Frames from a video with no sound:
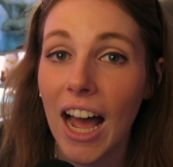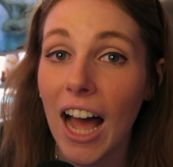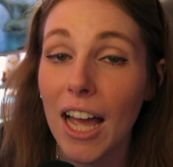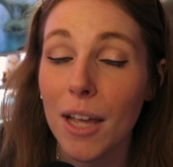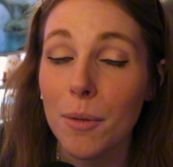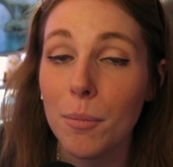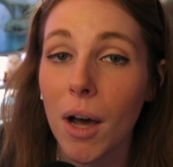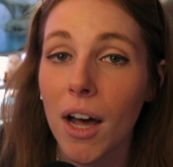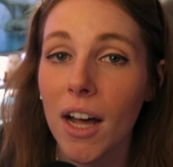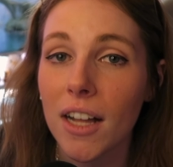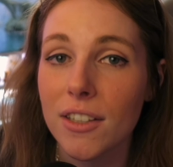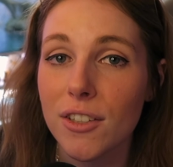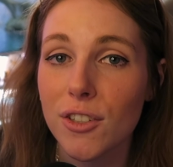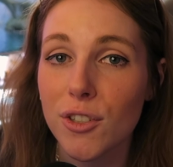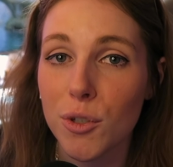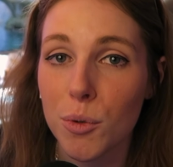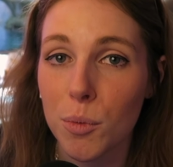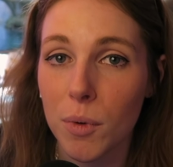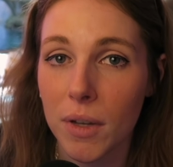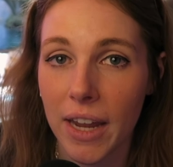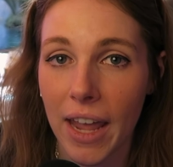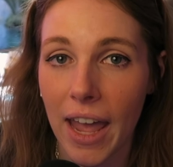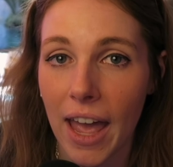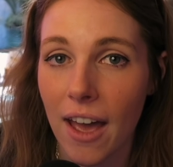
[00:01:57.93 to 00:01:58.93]
eye mods
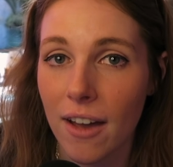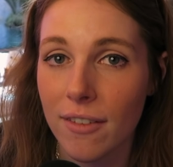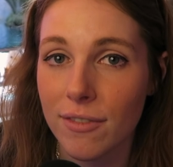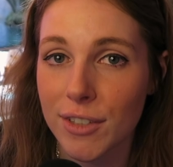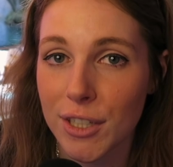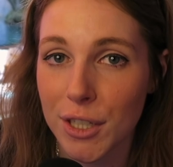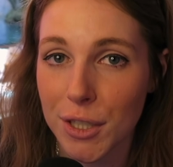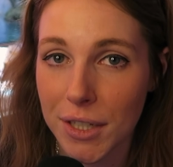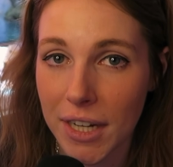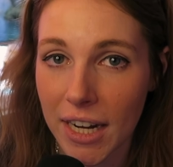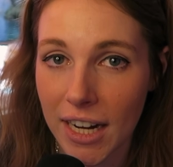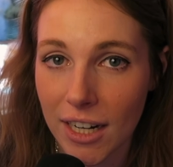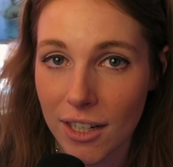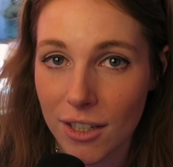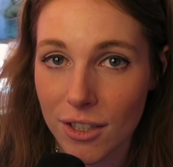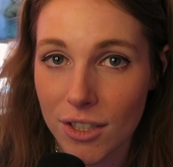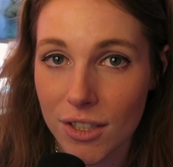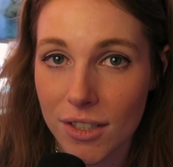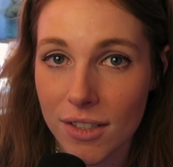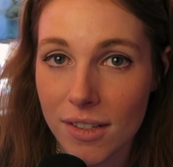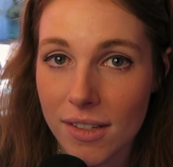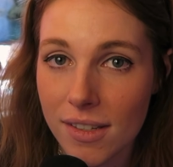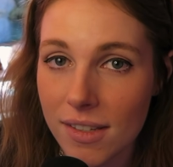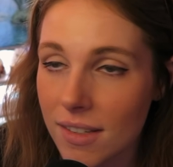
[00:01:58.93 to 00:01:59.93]
you want to have for your
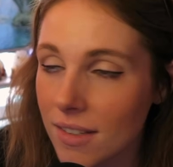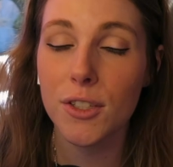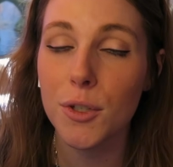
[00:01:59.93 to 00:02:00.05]
characters.